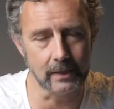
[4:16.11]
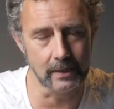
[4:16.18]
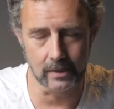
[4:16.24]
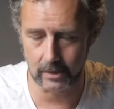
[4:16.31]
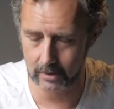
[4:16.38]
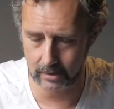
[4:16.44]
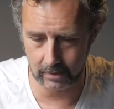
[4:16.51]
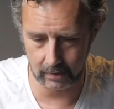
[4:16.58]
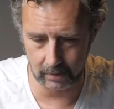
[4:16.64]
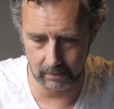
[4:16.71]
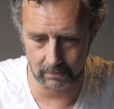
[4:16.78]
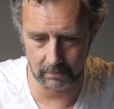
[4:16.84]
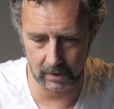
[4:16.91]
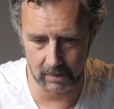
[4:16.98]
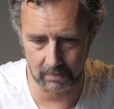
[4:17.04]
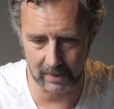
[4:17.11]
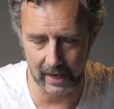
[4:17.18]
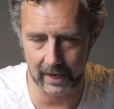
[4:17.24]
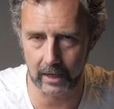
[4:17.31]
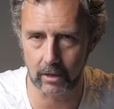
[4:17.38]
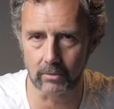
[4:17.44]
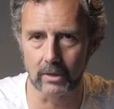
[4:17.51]
Enough other bikes
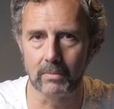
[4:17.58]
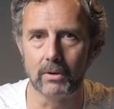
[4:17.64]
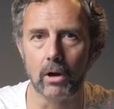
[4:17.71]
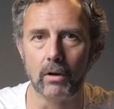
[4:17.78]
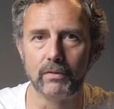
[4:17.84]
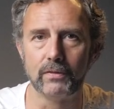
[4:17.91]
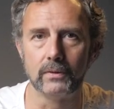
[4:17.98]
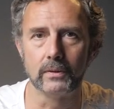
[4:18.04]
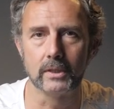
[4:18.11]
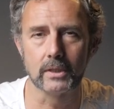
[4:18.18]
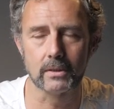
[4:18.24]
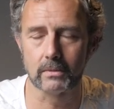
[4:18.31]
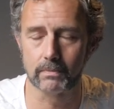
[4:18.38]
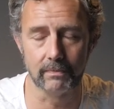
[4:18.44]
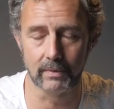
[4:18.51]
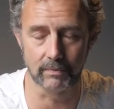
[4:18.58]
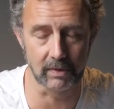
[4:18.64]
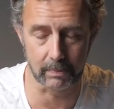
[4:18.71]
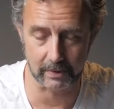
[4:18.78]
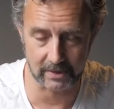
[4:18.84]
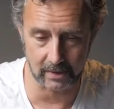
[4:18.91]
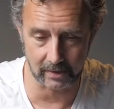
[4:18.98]
or countless others, and that's
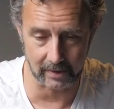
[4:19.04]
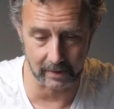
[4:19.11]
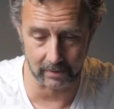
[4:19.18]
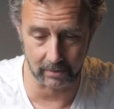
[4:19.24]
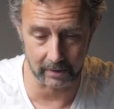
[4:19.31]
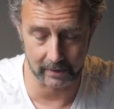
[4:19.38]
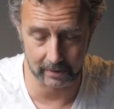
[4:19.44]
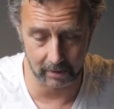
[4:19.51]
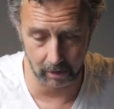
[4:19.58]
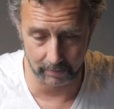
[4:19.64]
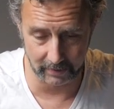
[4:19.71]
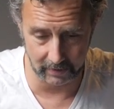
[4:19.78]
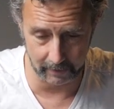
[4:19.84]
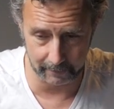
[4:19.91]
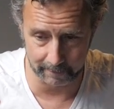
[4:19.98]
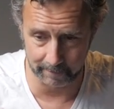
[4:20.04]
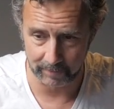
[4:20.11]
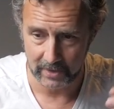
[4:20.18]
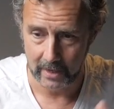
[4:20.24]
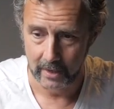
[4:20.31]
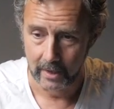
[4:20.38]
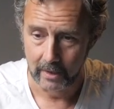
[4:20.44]
just from Honda. What else
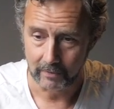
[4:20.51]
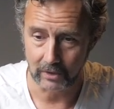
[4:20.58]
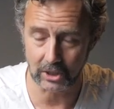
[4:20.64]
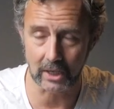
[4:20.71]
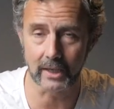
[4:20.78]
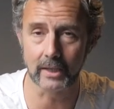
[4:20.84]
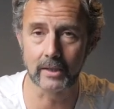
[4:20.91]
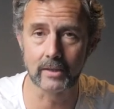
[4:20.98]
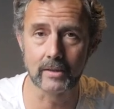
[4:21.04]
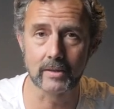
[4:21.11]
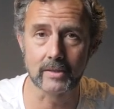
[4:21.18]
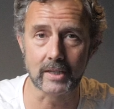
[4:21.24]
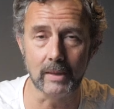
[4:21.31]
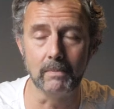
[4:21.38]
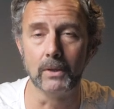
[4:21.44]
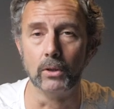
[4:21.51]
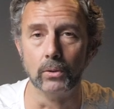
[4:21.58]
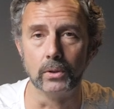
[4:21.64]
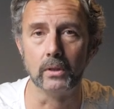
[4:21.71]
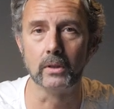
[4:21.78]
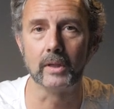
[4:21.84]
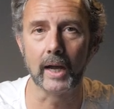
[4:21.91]
do the other manufacturers have to
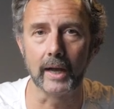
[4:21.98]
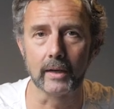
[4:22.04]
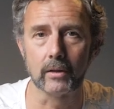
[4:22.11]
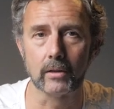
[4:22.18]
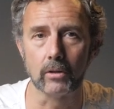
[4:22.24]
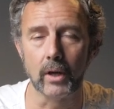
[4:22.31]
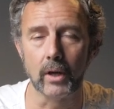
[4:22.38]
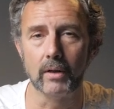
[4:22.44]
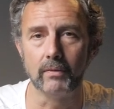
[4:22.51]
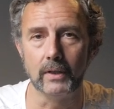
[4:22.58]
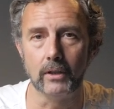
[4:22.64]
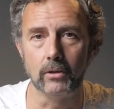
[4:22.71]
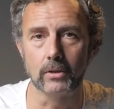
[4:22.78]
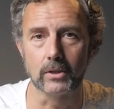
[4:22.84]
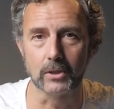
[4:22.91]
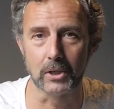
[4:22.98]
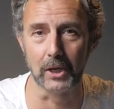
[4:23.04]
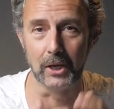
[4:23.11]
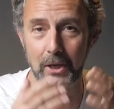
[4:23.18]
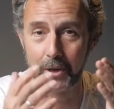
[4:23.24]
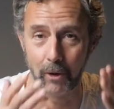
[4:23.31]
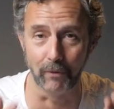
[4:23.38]
offer? So the
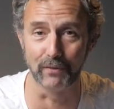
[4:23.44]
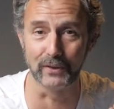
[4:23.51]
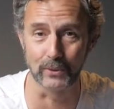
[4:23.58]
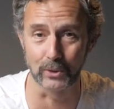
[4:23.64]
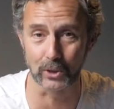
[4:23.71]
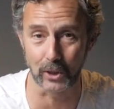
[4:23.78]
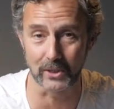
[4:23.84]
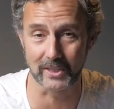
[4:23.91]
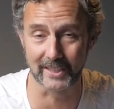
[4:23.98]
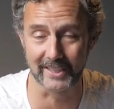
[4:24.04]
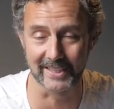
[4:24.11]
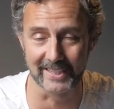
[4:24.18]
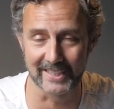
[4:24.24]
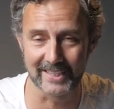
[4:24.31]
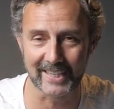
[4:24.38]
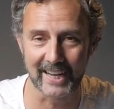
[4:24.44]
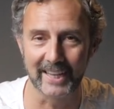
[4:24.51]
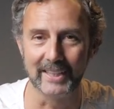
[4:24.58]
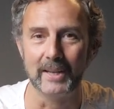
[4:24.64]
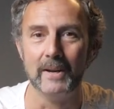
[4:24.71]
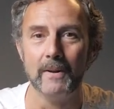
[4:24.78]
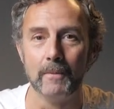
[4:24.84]
EICMA is underway and
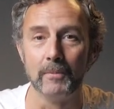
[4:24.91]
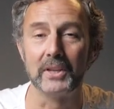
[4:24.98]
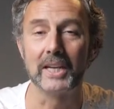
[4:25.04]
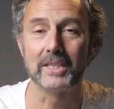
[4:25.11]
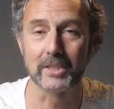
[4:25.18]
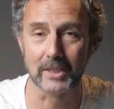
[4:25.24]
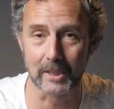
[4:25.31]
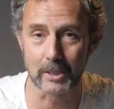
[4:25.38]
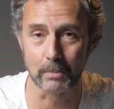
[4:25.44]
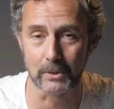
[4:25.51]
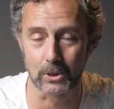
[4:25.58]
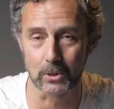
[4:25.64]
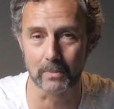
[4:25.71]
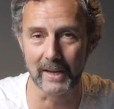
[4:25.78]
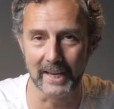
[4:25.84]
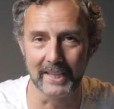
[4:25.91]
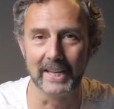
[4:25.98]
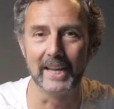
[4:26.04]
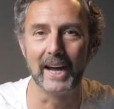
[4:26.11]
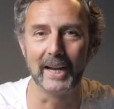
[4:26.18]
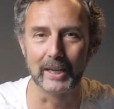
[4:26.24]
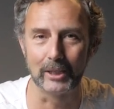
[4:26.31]
we are presenting you, I
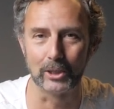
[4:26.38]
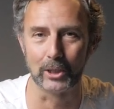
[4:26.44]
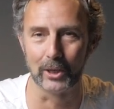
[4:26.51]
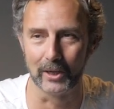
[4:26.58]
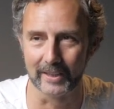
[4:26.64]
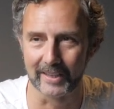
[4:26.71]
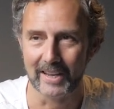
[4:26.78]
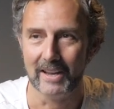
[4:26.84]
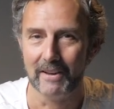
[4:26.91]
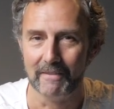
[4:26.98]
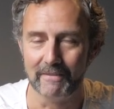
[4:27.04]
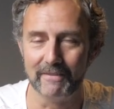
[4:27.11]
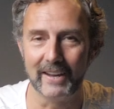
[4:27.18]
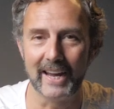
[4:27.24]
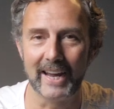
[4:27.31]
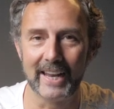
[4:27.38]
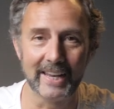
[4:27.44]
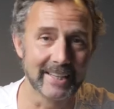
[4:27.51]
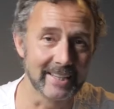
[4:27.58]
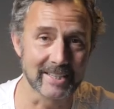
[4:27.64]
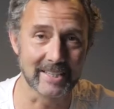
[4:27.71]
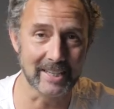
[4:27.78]
think, new videos very
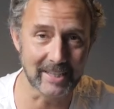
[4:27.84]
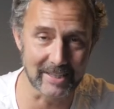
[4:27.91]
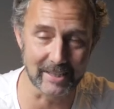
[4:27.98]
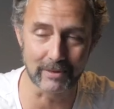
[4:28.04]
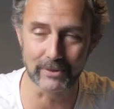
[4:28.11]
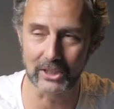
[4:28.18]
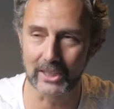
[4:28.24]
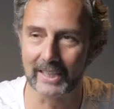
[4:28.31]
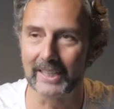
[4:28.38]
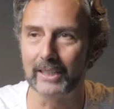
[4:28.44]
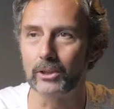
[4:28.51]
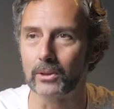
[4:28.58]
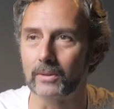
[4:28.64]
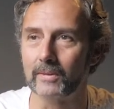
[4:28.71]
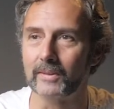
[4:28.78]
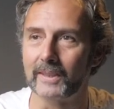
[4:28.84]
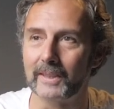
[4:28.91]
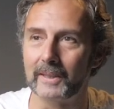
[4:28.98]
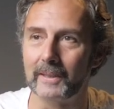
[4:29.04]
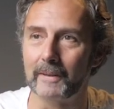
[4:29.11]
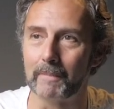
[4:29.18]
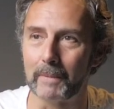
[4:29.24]
often. So I hope you
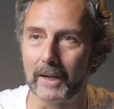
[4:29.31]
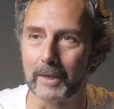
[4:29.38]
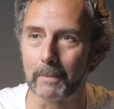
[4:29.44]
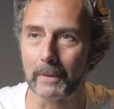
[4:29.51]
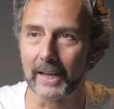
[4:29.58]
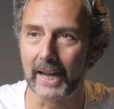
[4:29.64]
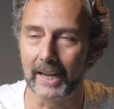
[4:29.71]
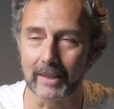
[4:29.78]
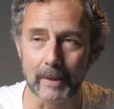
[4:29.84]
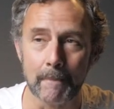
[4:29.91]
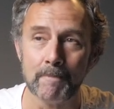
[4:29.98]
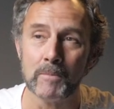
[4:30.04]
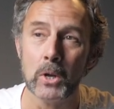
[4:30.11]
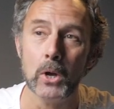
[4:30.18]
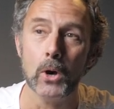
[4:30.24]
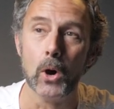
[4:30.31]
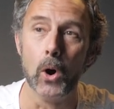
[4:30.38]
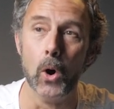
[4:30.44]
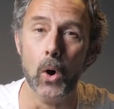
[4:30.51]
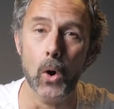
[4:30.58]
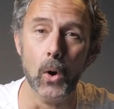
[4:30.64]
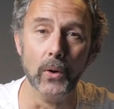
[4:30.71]
watch this one and watch it all
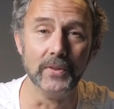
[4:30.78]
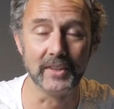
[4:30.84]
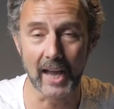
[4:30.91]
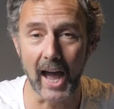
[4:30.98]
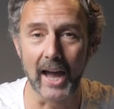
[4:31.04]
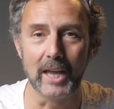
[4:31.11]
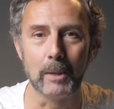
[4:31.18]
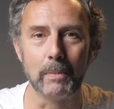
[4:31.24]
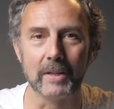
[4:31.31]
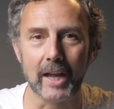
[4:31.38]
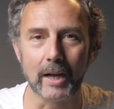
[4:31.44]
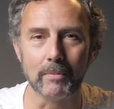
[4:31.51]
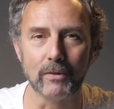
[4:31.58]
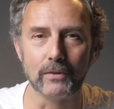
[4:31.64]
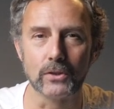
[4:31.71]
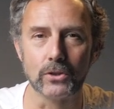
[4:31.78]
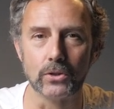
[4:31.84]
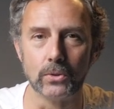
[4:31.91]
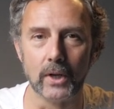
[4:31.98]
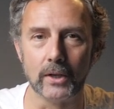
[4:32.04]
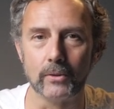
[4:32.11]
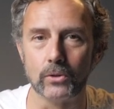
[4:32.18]
the way through, because the
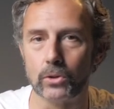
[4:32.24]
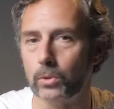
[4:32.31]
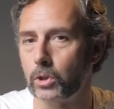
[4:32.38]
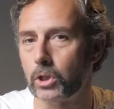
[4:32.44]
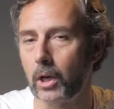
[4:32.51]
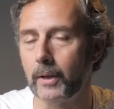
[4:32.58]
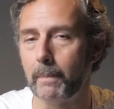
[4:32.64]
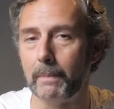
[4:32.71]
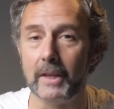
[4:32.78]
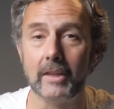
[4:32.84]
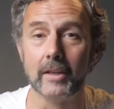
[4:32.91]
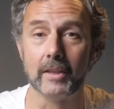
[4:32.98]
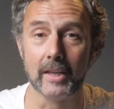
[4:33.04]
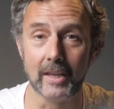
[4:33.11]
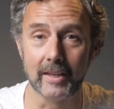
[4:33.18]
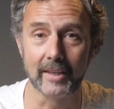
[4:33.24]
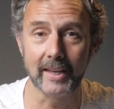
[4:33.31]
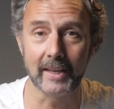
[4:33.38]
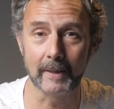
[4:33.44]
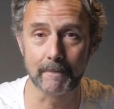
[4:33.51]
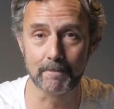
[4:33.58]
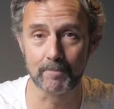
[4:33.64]
next one will probably be
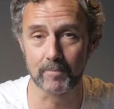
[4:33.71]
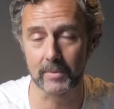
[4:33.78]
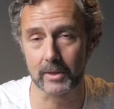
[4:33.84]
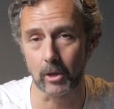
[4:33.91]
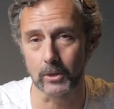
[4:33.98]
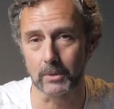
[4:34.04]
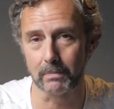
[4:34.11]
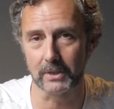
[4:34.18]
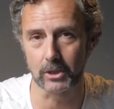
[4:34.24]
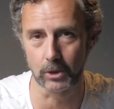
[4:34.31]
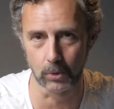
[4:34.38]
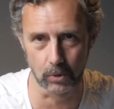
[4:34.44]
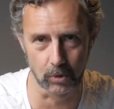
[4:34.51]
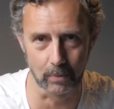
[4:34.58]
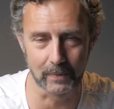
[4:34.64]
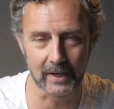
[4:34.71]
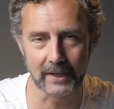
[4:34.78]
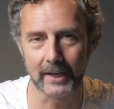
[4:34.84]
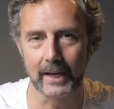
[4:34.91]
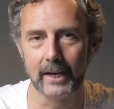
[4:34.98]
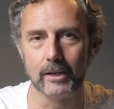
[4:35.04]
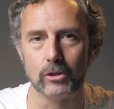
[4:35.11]
ready soon as well.
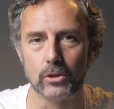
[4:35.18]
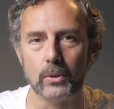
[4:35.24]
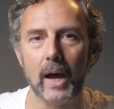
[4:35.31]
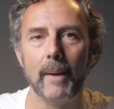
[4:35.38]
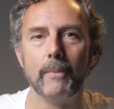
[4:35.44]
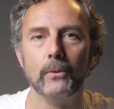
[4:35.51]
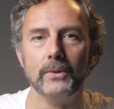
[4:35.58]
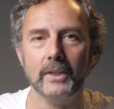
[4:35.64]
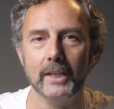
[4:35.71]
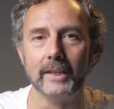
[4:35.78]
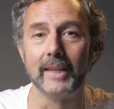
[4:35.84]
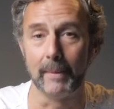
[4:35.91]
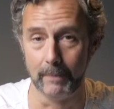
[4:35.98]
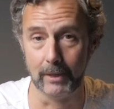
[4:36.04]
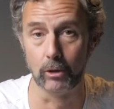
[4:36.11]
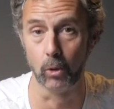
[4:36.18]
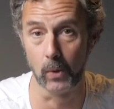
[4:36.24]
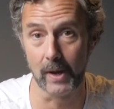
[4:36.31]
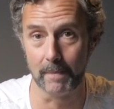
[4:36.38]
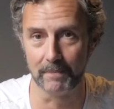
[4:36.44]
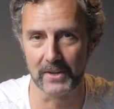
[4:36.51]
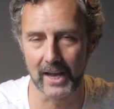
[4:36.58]
And yes, thank you for
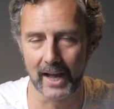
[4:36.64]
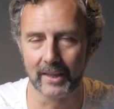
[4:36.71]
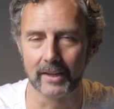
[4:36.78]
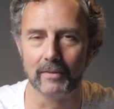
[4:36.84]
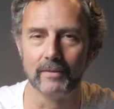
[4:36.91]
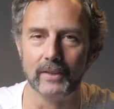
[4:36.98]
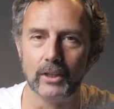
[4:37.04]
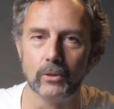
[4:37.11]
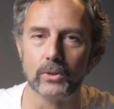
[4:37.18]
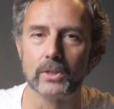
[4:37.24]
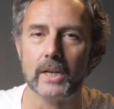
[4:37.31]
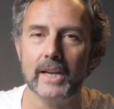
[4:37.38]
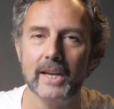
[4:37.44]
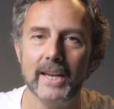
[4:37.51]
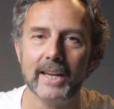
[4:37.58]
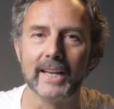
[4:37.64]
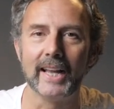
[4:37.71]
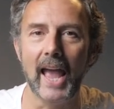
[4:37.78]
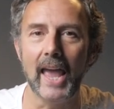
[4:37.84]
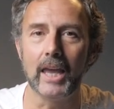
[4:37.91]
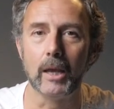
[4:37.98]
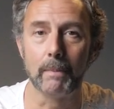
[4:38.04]
watching and listening.
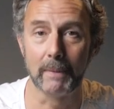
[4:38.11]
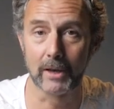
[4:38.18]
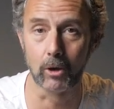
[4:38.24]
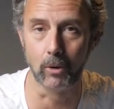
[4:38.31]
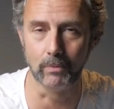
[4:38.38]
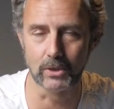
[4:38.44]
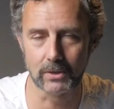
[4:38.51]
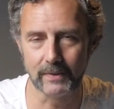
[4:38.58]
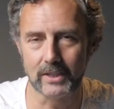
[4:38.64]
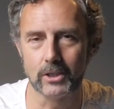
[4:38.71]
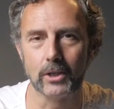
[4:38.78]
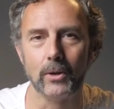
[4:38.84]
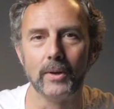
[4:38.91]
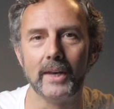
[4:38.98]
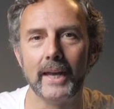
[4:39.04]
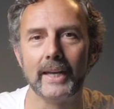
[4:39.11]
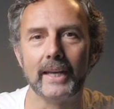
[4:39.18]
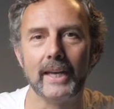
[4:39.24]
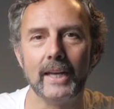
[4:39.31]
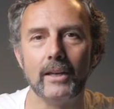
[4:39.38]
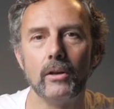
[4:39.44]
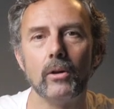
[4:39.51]
Please subscribe to the 1000
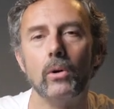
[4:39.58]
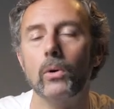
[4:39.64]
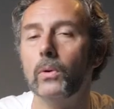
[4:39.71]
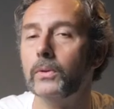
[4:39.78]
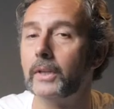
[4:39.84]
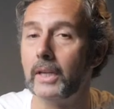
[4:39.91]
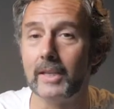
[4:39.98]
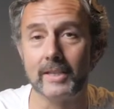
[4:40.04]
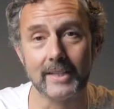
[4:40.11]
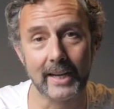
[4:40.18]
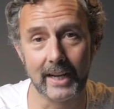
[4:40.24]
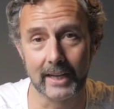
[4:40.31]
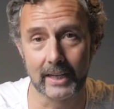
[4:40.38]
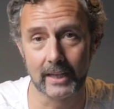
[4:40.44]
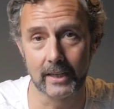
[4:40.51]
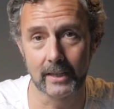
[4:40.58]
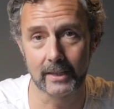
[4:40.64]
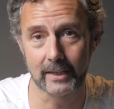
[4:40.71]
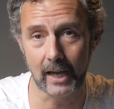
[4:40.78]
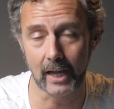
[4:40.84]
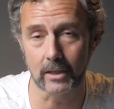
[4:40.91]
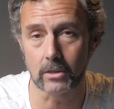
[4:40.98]
PS YouTube channel so
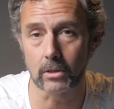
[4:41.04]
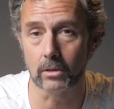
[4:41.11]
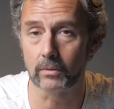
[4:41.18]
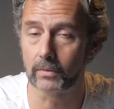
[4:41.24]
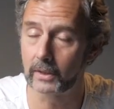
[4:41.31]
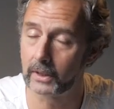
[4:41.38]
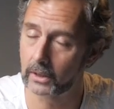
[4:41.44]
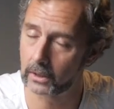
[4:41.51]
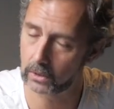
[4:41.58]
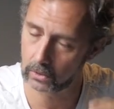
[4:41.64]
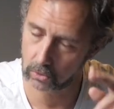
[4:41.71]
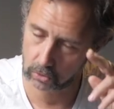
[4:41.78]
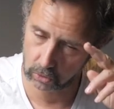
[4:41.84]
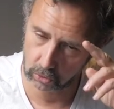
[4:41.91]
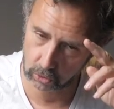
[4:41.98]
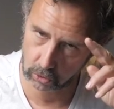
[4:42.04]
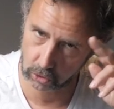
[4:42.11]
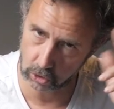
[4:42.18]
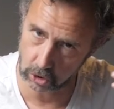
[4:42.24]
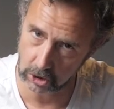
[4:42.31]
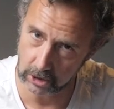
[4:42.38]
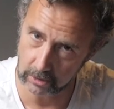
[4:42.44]
you don't miss our other
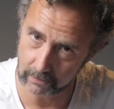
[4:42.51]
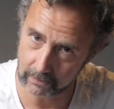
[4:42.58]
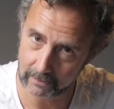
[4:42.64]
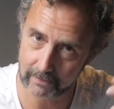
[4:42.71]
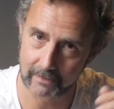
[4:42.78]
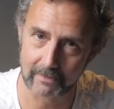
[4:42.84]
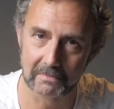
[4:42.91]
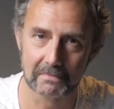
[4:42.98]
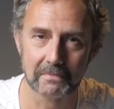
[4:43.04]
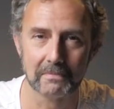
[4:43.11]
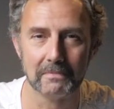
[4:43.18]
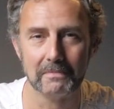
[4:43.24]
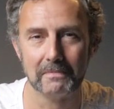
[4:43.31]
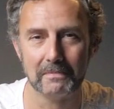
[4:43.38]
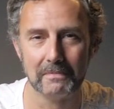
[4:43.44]
videos. Goodbye.